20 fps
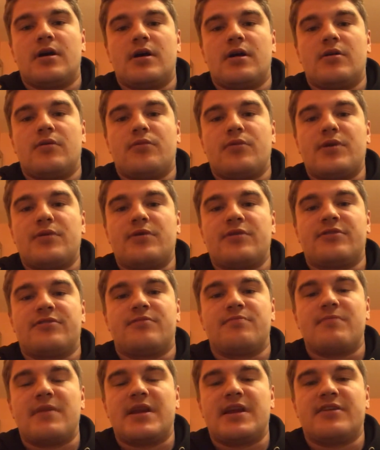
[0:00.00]
we was
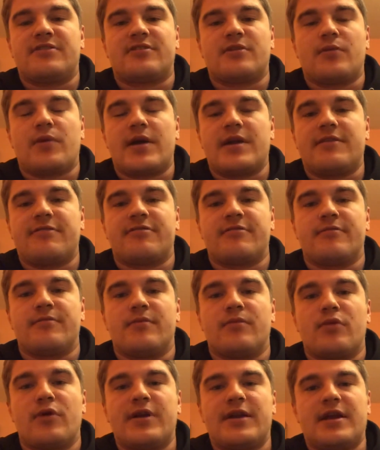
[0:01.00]
minutes away
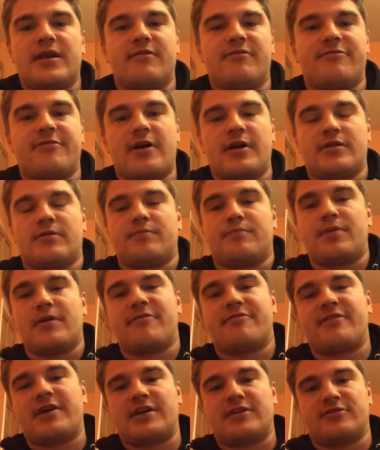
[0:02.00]
from winning, but
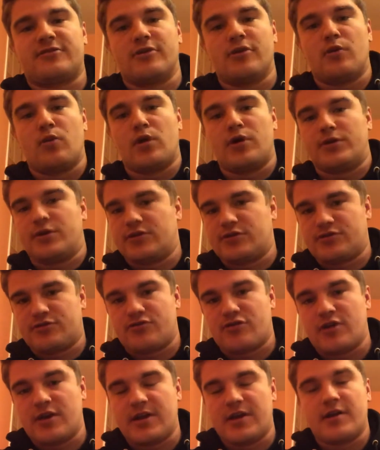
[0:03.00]
thanks to a wonder
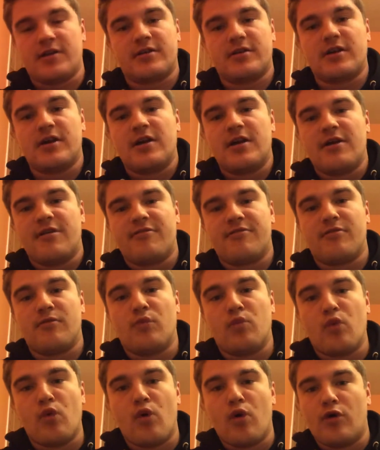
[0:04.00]
strike
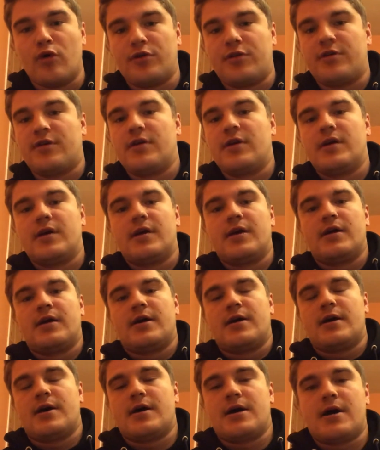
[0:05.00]
from Ward,
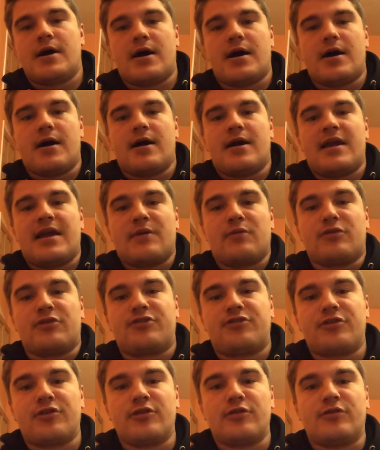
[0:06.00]
it was
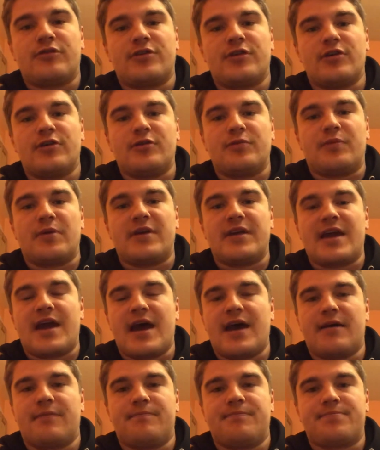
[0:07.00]
2-2. But
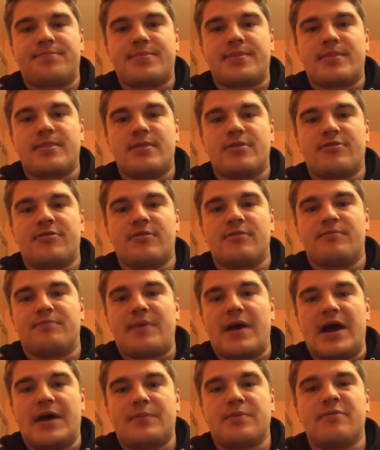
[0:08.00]
yeah, some
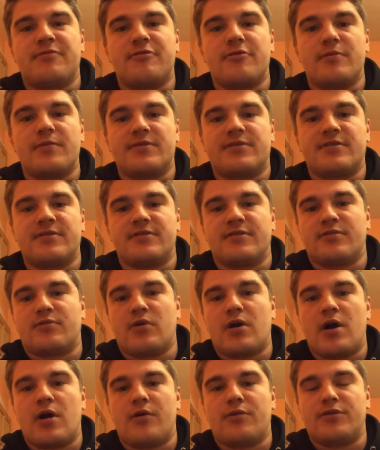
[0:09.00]
bad performances as
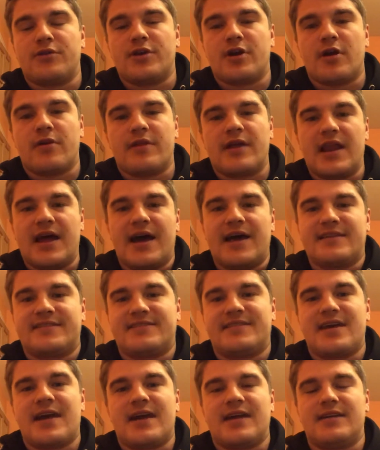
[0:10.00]
well. You know, in the last
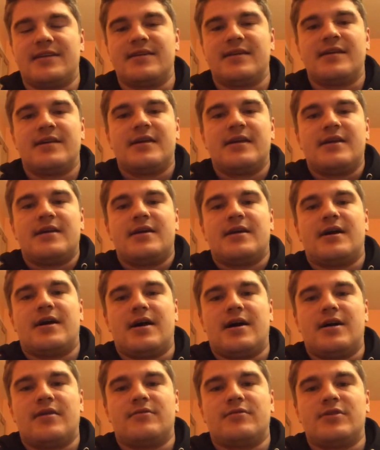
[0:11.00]
10,
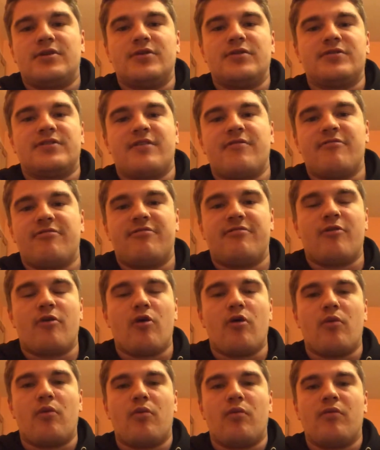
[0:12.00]
losing
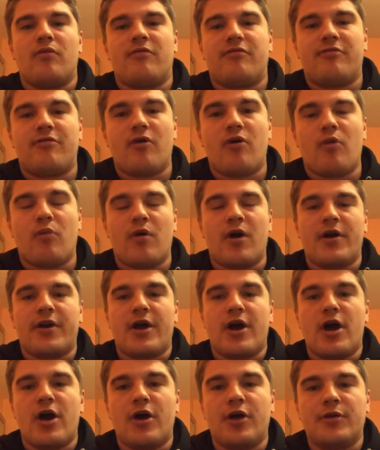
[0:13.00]
4-1
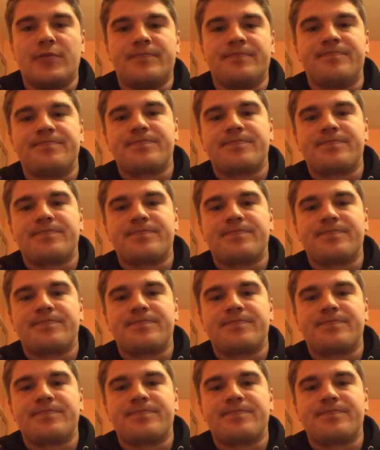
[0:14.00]
at home.